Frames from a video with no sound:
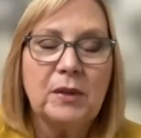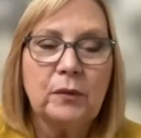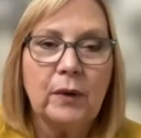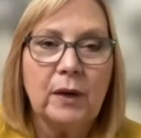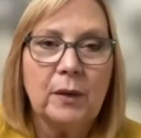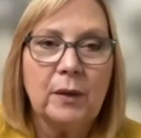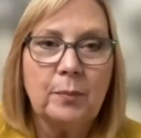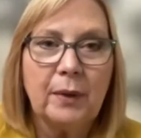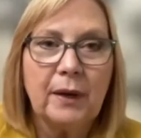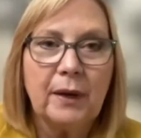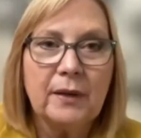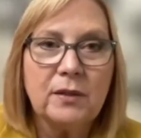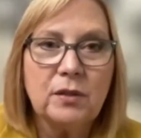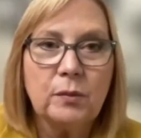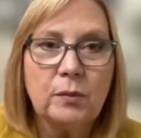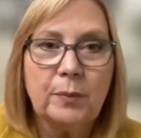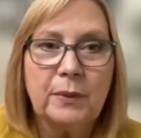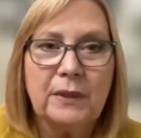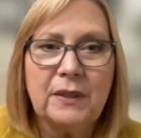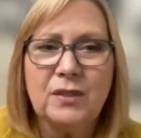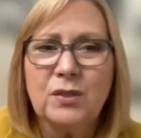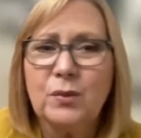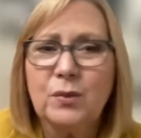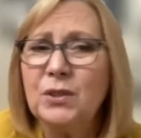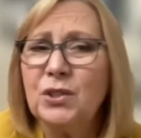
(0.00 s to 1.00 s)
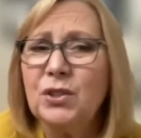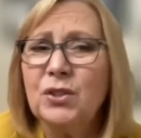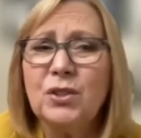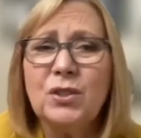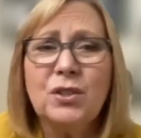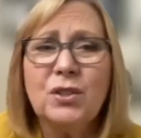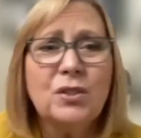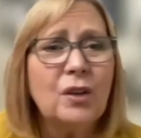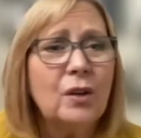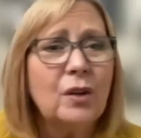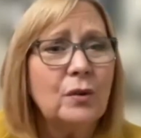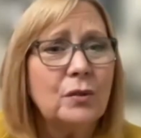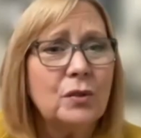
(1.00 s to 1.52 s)
right puzzle piece, which is
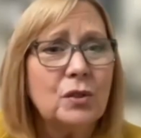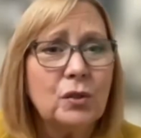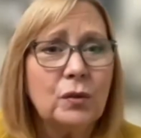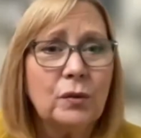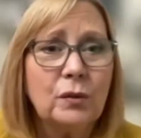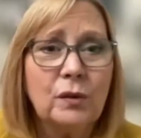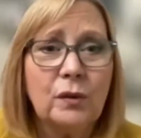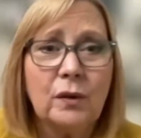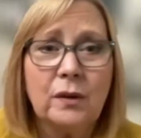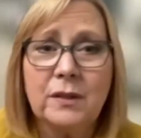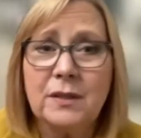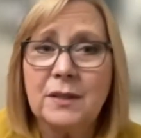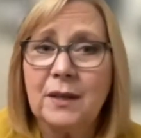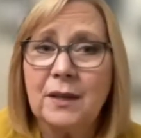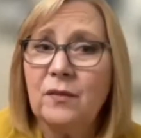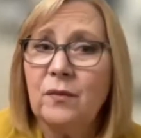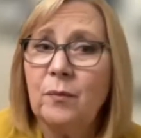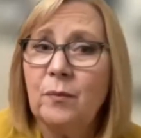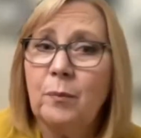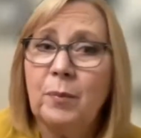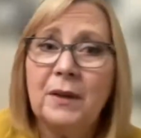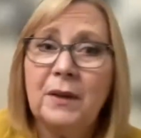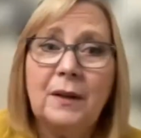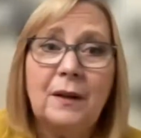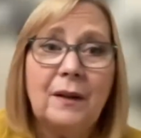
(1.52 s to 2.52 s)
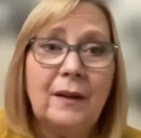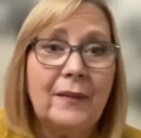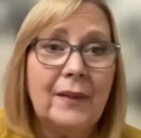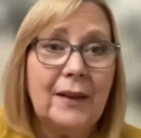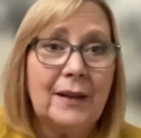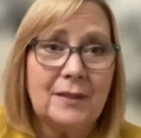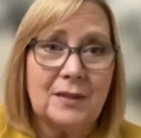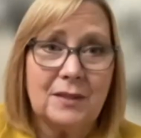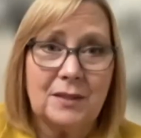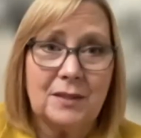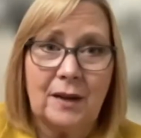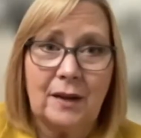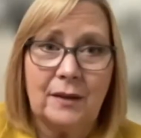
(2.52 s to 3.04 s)
so true because I've been on
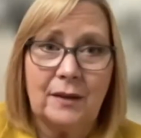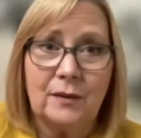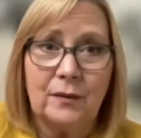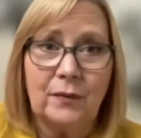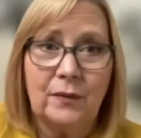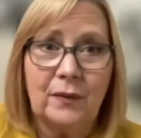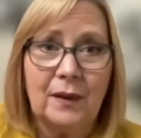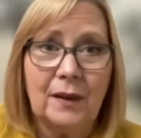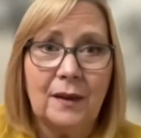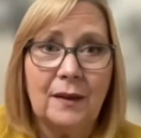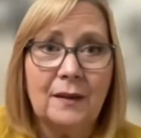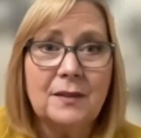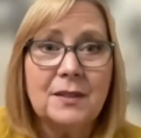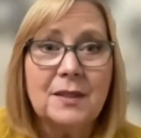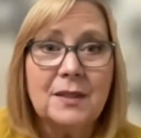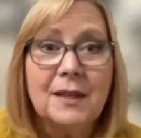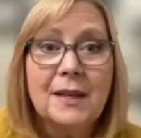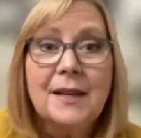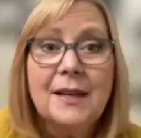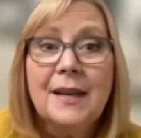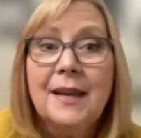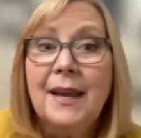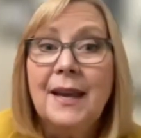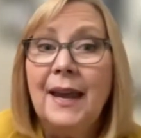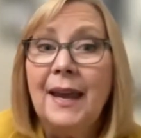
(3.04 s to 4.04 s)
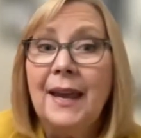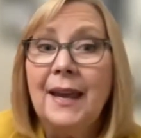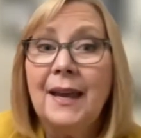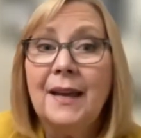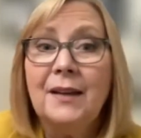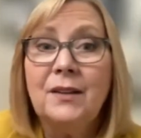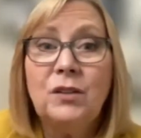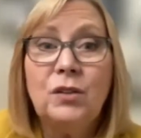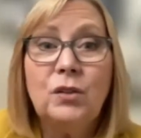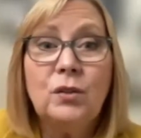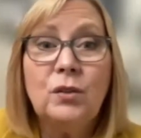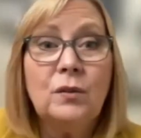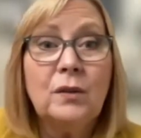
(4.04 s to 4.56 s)
that side of things.
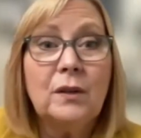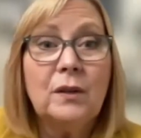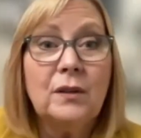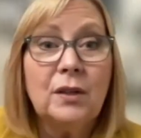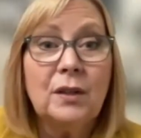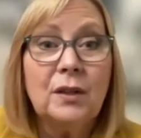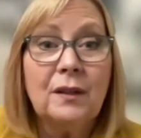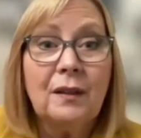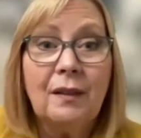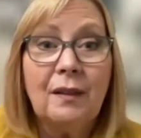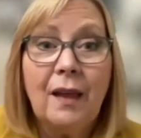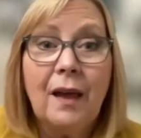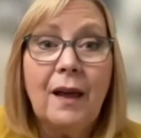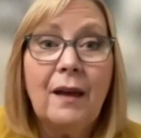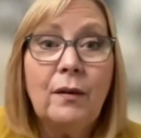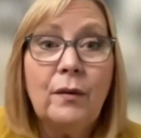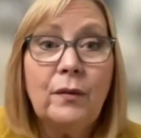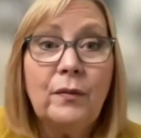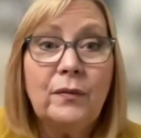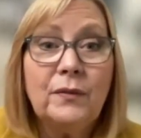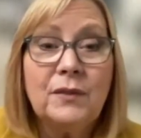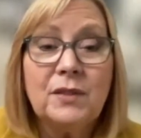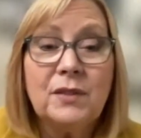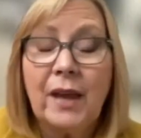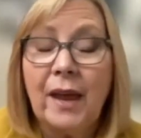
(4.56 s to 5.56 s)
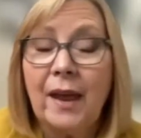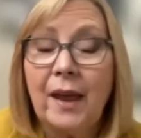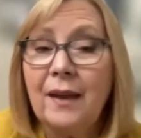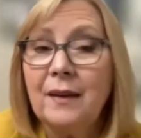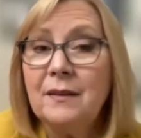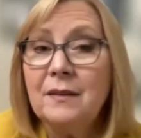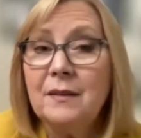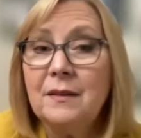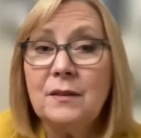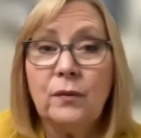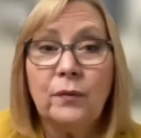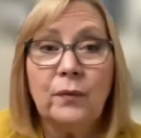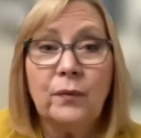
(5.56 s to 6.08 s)
And you could love
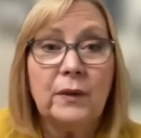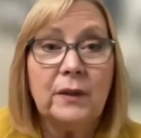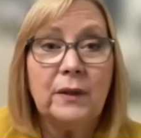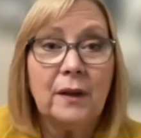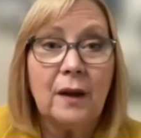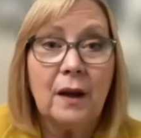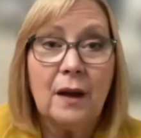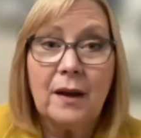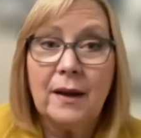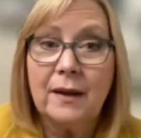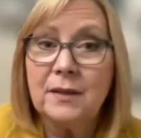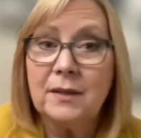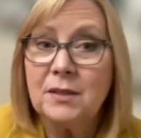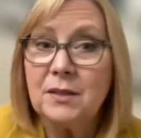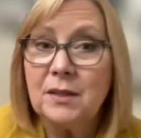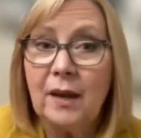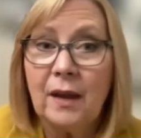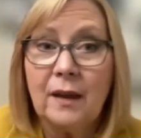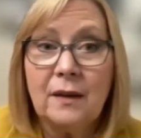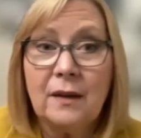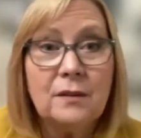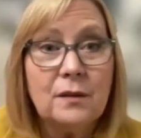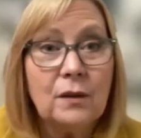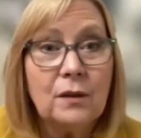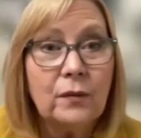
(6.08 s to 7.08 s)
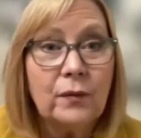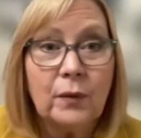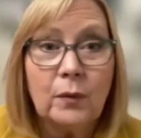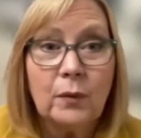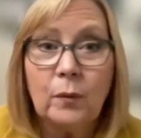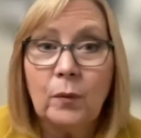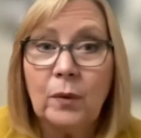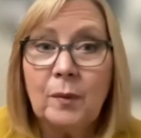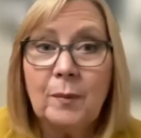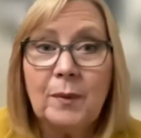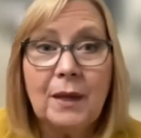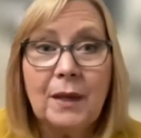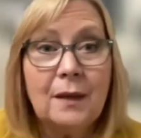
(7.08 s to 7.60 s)
10 different guys, 10 different
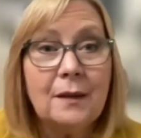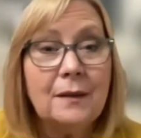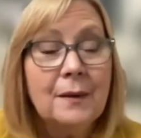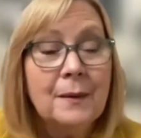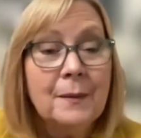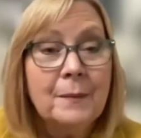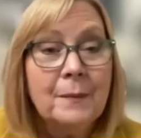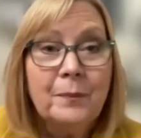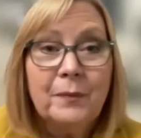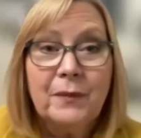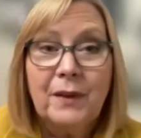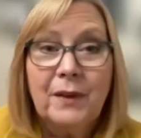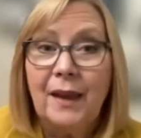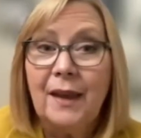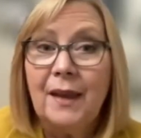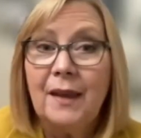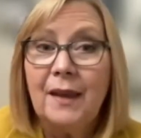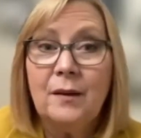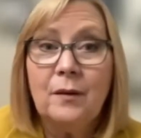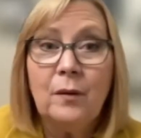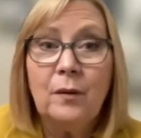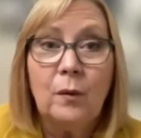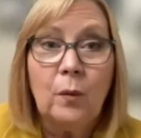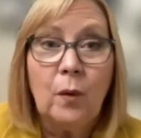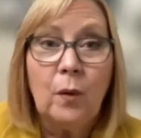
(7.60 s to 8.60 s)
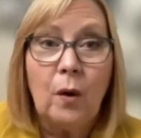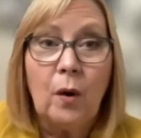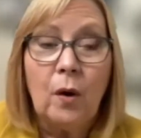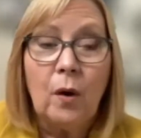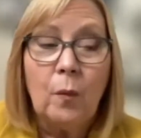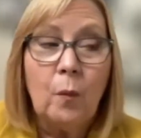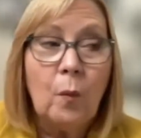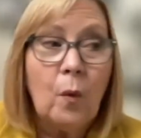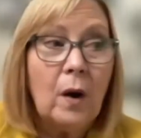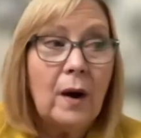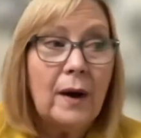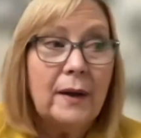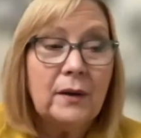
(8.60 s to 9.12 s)
women, and
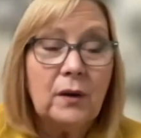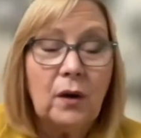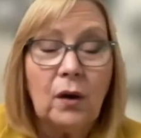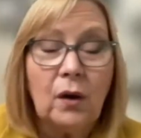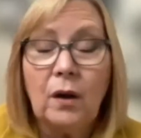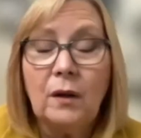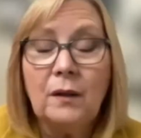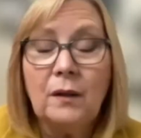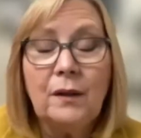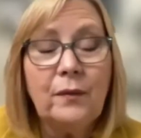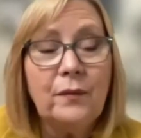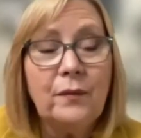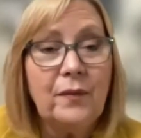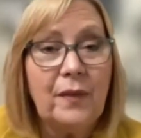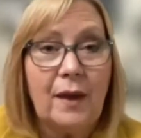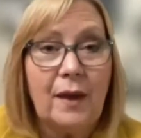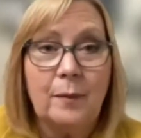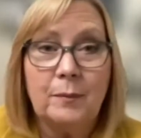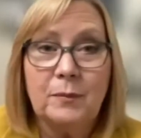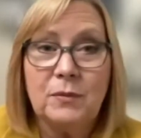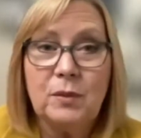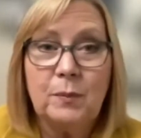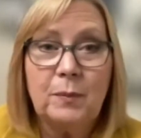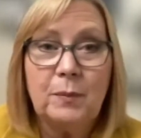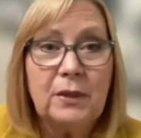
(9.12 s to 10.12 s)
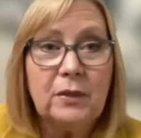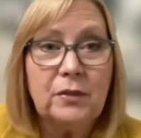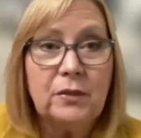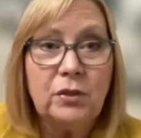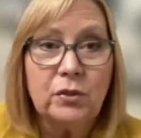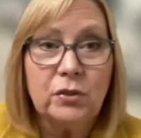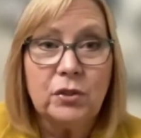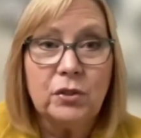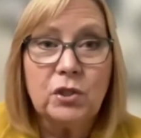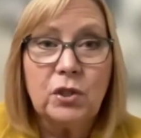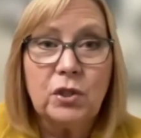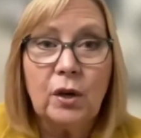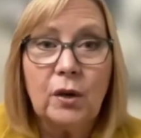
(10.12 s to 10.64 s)
want all of them to be in
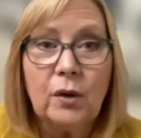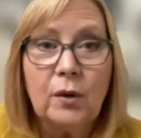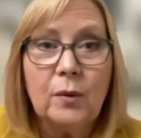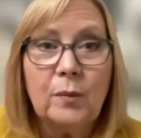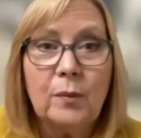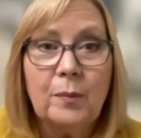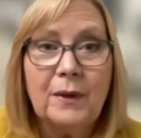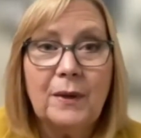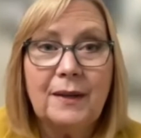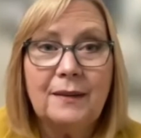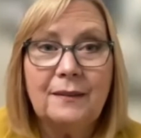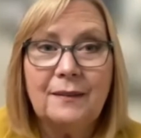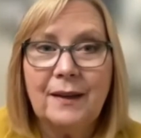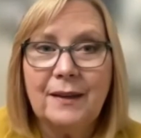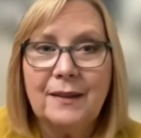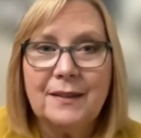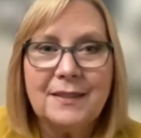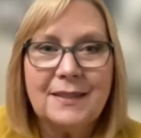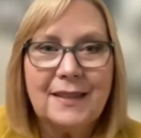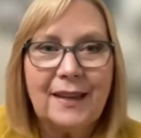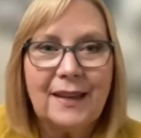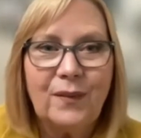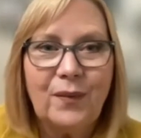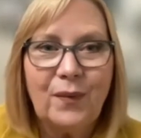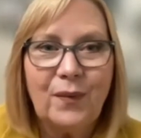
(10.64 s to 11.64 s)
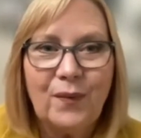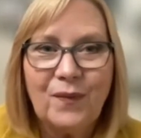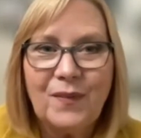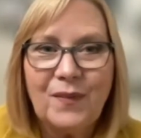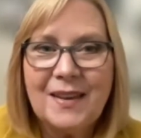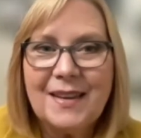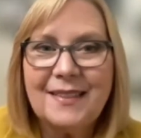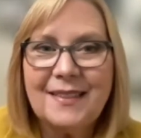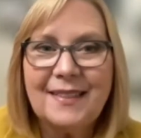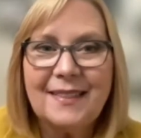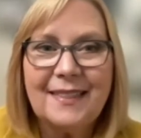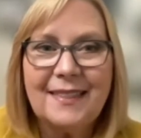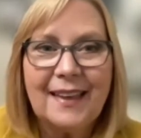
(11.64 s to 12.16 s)
your show, but unless they
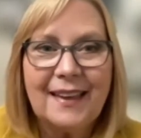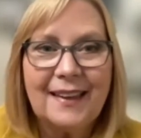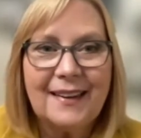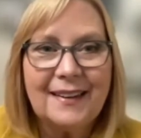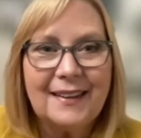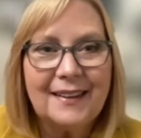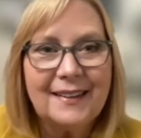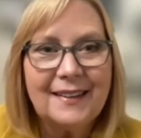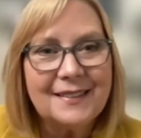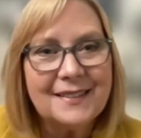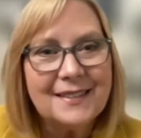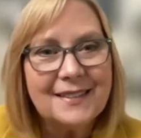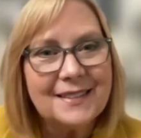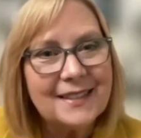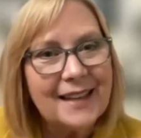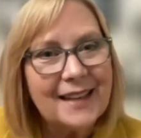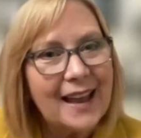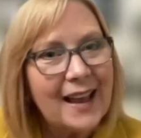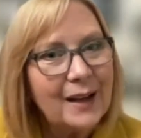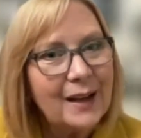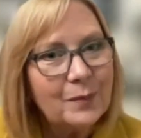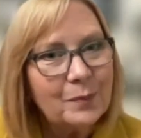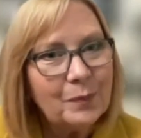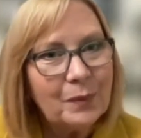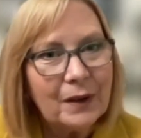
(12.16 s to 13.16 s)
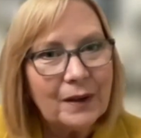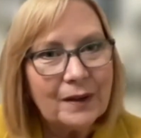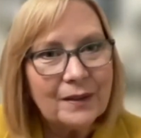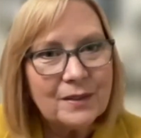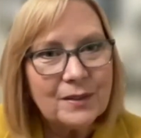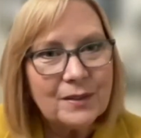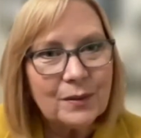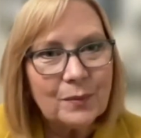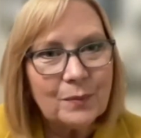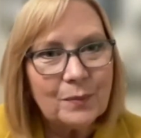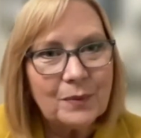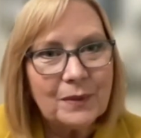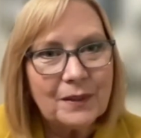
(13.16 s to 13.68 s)
fit that exact
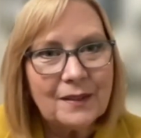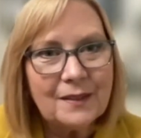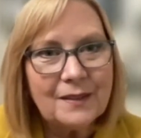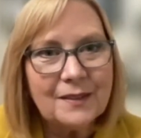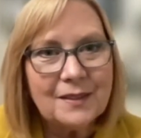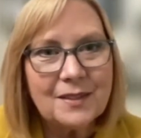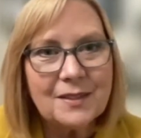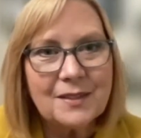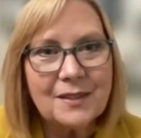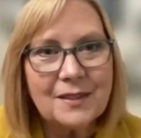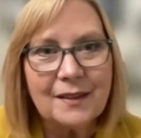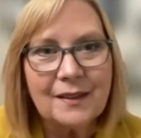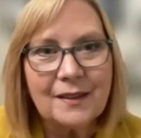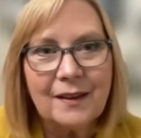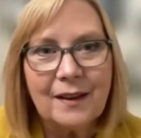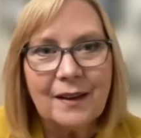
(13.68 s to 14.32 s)
puzzle piece to